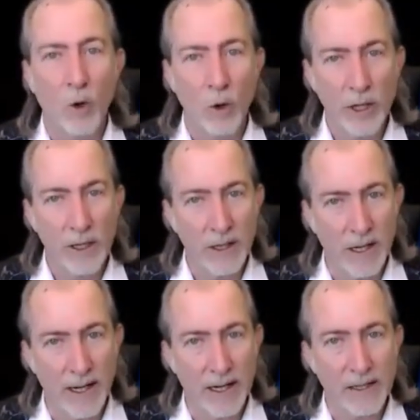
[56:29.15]

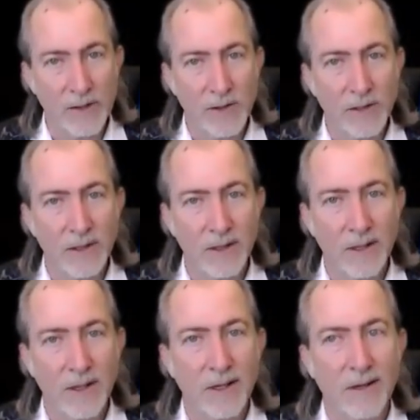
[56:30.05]
organized,
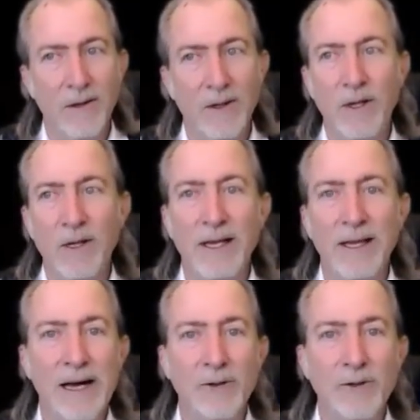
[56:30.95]
it
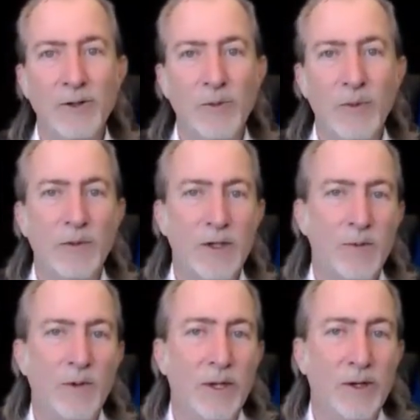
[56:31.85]
allows you
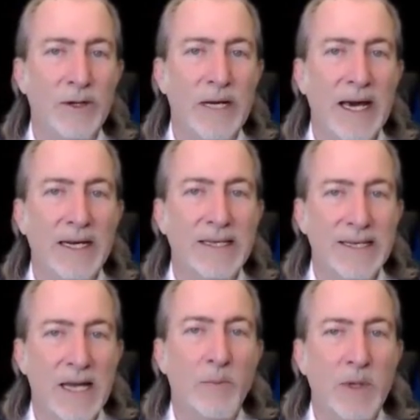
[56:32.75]
to learn how to
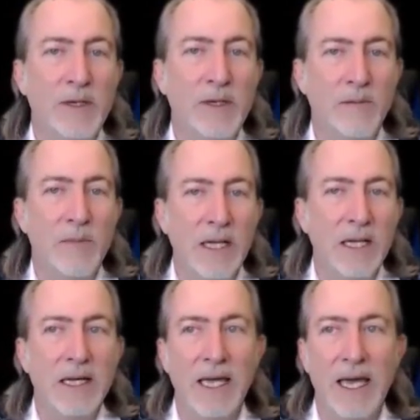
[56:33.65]
step into the
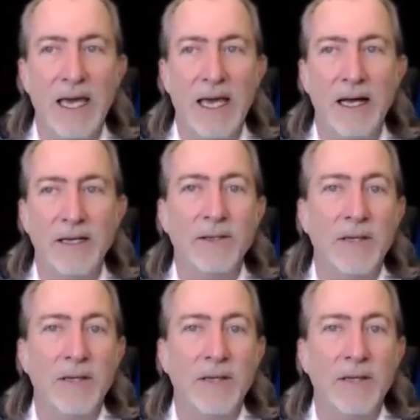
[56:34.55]
middle of chaos,